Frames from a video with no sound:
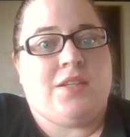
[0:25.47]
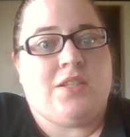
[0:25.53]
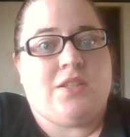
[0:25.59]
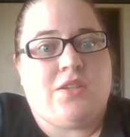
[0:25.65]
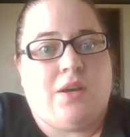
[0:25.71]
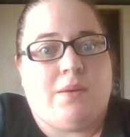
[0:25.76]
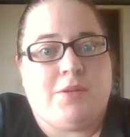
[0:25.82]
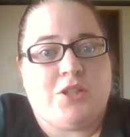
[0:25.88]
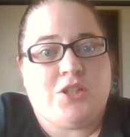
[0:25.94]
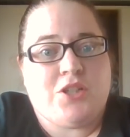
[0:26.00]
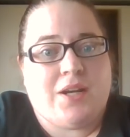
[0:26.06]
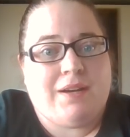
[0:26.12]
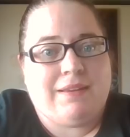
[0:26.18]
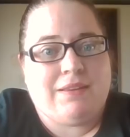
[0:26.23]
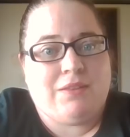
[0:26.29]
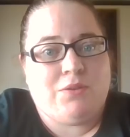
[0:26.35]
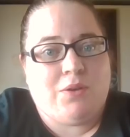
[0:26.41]
So I'm going to try to
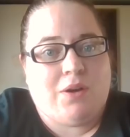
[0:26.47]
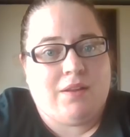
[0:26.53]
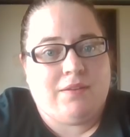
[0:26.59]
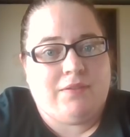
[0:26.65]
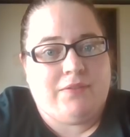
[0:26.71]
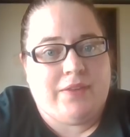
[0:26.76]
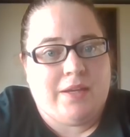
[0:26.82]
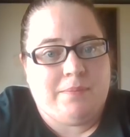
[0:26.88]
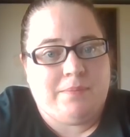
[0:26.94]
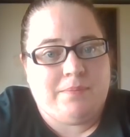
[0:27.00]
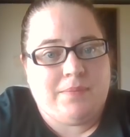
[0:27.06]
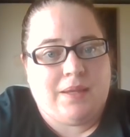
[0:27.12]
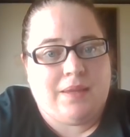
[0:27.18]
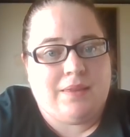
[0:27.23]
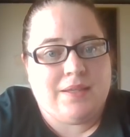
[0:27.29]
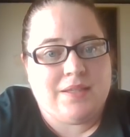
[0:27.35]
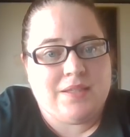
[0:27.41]
get through all of them
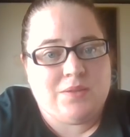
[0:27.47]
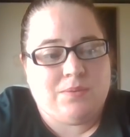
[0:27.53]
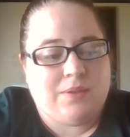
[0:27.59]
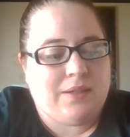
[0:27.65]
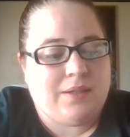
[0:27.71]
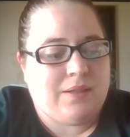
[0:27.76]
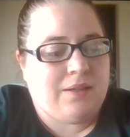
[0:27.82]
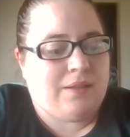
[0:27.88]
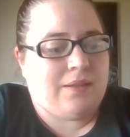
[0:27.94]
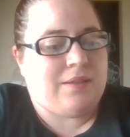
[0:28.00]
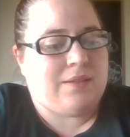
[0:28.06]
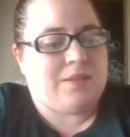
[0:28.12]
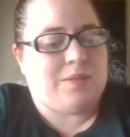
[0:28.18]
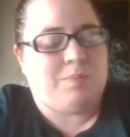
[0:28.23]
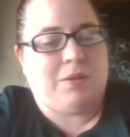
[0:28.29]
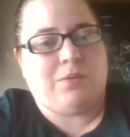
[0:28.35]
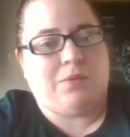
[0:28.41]
in this one.
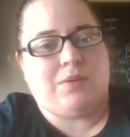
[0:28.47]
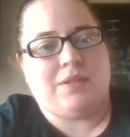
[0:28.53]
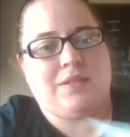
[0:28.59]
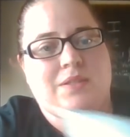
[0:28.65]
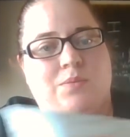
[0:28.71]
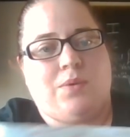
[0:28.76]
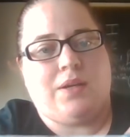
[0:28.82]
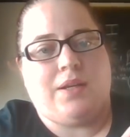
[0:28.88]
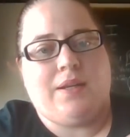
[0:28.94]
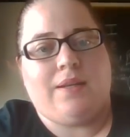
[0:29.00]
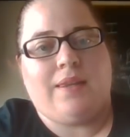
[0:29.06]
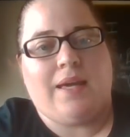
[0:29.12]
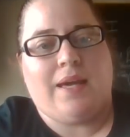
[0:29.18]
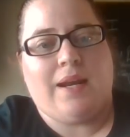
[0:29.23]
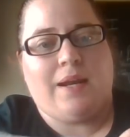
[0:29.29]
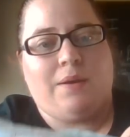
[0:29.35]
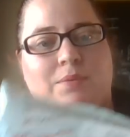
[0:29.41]
This big one is one
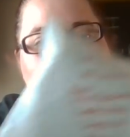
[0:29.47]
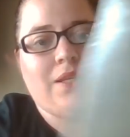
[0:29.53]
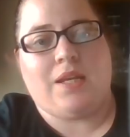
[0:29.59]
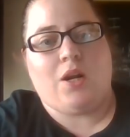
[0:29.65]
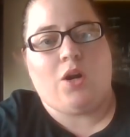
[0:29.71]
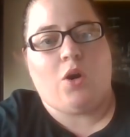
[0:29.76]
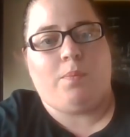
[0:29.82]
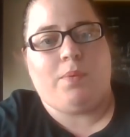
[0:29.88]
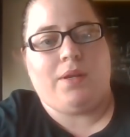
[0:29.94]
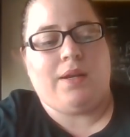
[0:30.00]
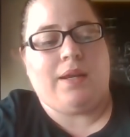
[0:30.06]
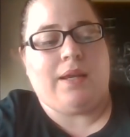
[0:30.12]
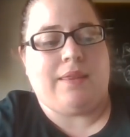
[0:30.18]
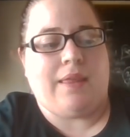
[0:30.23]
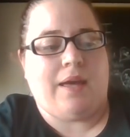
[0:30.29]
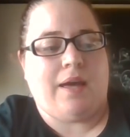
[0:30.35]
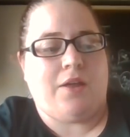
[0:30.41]
that I was to open
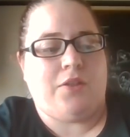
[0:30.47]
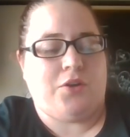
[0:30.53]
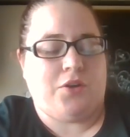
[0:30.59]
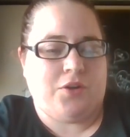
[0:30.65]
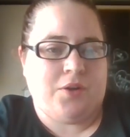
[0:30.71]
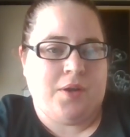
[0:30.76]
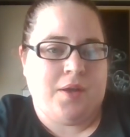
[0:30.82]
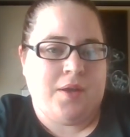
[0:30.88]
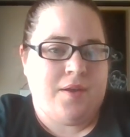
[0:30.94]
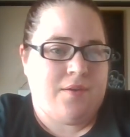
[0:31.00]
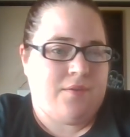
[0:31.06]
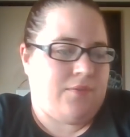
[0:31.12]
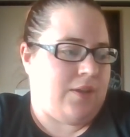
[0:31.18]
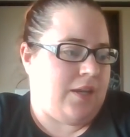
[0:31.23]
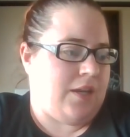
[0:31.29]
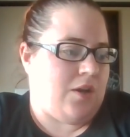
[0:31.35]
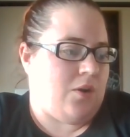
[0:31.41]
in the other
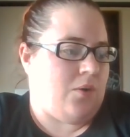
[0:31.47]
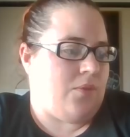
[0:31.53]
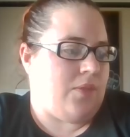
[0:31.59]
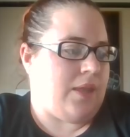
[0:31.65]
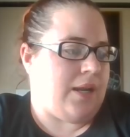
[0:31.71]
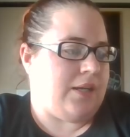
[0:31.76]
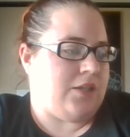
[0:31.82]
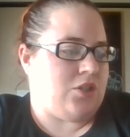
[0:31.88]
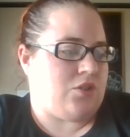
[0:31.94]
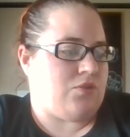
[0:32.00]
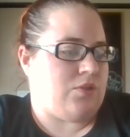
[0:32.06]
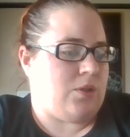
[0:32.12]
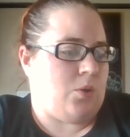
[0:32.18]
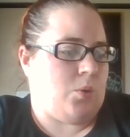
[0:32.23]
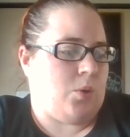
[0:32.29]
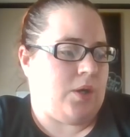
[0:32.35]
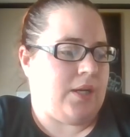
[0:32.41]
video that I just
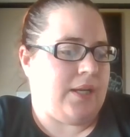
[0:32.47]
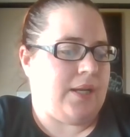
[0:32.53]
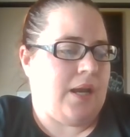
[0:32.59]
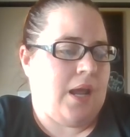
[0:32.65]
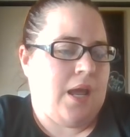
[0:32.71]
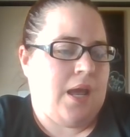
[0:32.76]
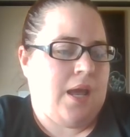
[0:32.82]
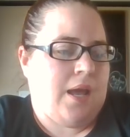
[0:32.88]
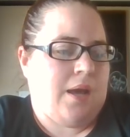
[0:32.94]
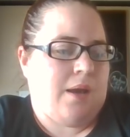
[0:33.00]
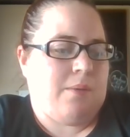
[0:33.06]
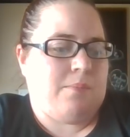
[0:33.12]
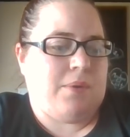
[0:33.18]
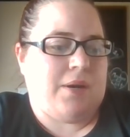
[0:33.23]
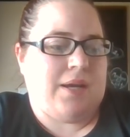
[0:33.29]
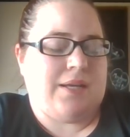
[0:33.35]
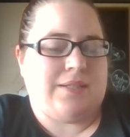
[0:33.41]
recorded,
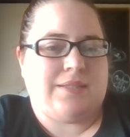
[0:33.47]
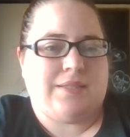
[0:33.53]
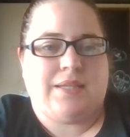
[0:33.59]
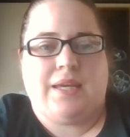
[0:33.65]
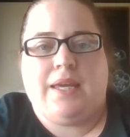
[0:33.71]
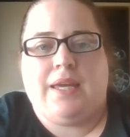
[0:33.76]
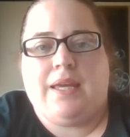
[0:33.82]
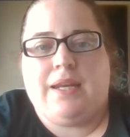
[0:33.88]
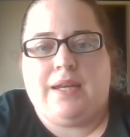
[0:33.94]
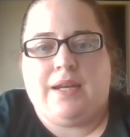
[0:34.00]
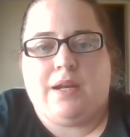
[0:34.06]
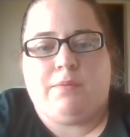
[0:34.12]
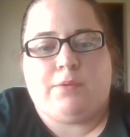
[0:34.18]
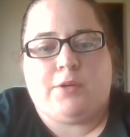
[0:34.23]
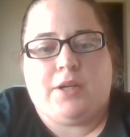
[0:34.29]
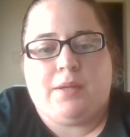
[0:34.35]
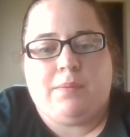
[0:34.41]
but it ended up
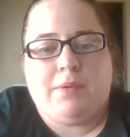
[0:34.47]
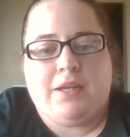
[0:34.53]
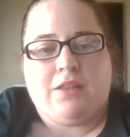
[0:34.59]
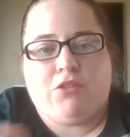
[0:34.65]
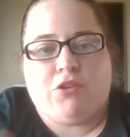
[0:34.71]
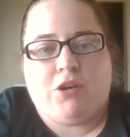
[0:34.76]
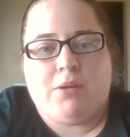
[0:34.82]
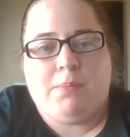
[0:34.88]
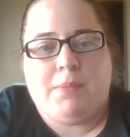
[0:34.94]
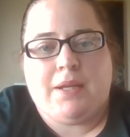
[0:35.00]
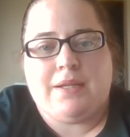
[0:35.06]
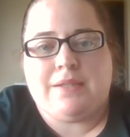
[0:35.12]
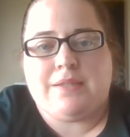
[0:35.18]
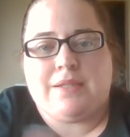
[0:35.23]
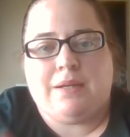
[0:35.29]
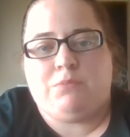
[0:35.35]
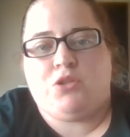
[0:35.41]
already being 30
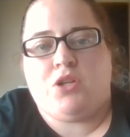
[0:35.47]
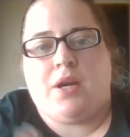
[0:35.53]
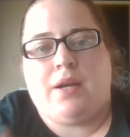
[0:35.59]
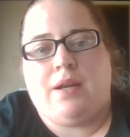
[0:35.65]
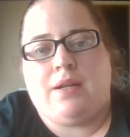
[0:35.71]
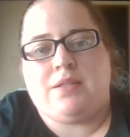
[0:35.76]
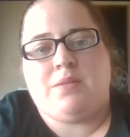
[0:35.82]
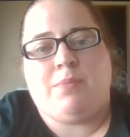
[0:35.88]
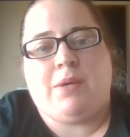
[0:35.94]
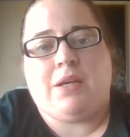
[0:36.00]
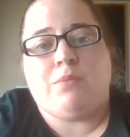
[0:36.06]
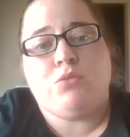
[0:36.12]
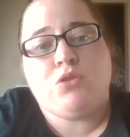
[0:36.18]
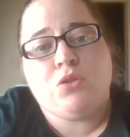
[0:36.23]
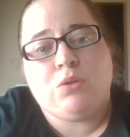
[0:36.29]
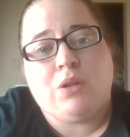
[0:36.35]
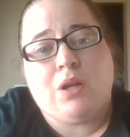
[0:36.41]
minutes, and I'm trying not to make them
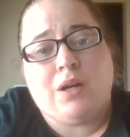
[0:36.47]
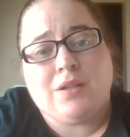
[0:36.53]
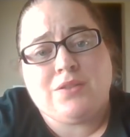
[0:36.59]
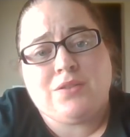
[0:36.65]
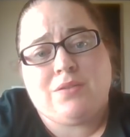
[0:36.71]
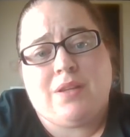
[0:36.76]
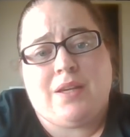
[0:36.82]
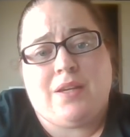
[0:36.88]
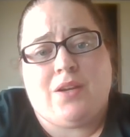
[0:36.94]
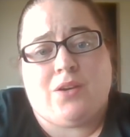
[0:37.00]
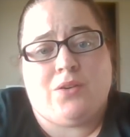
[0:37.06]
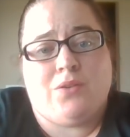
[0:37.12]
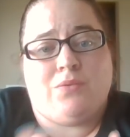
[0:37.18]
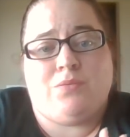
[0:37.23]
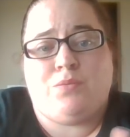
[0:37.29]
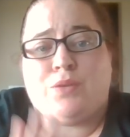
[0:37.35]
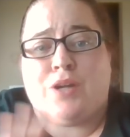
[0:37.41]
too long so that y'all
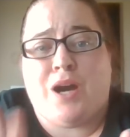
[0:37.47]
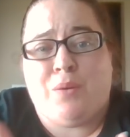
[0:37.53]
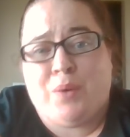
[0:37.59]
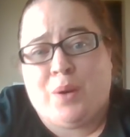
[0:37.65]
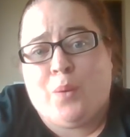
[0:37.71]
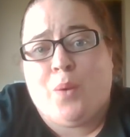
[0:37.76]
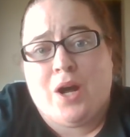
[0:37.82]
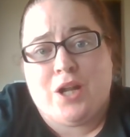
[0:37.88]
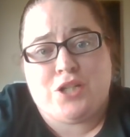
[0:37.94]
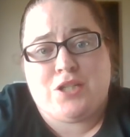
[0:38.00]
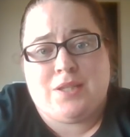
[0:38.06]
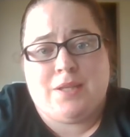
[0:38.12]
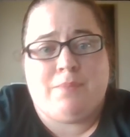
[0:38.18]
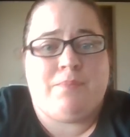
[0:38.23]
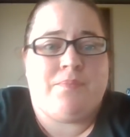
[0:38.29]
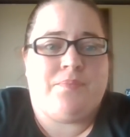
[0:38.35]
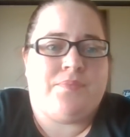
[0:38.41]
don't not want to watch
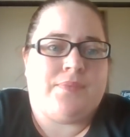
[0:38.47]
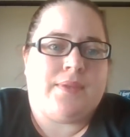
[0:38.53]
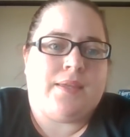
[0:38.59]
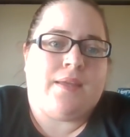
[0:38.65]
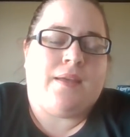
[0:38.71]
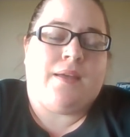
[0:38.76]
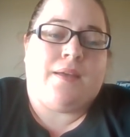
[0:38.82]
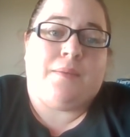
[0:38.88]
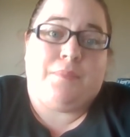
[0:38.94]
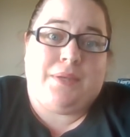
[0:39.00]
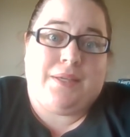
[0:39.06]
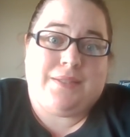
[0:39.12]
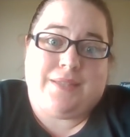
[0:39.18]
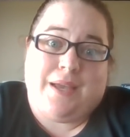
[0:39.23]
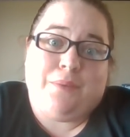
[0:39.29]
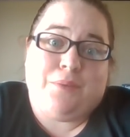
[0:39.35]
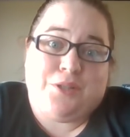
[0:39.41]
them,
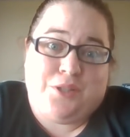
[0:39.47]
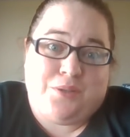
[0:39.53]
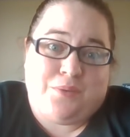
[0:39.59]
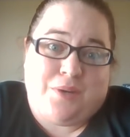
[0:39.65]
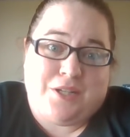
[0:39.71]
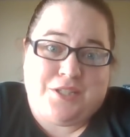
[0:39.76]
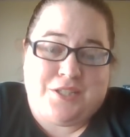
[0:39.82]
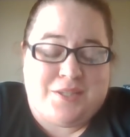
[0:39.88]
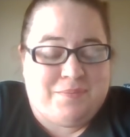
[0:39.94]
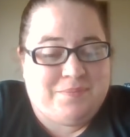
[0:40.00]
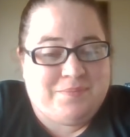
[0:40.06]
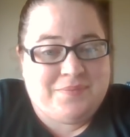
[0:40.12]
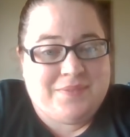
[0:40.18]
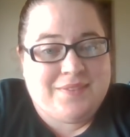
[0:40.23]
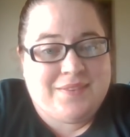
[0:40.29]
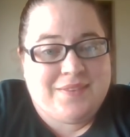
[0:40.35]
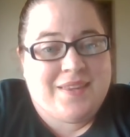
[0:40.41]
because I want you to watch them.
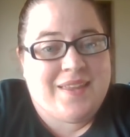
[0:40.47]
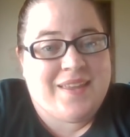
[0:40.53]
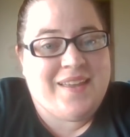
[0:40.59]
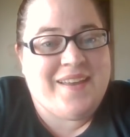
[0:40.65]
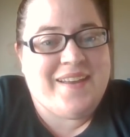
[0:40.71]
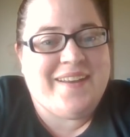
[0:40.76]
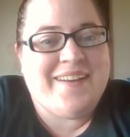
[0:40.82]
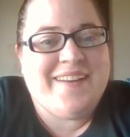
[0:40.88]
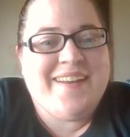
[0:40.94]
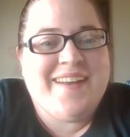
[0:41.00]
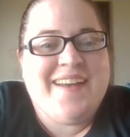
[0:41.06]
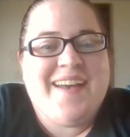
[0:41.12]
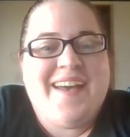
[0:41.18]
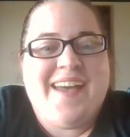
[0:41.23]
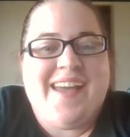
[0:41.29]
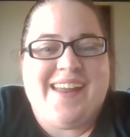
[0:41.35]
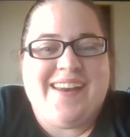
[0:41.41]

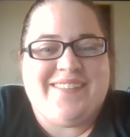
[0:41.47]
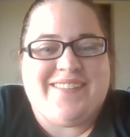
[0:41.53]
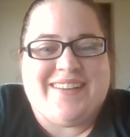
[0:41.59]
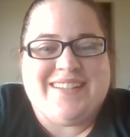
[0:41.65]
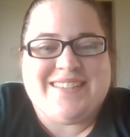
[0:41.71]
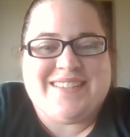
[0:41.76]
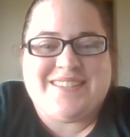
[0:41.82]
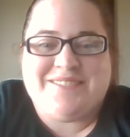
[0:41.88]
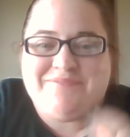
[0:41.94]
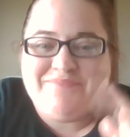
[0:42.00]
Anyways,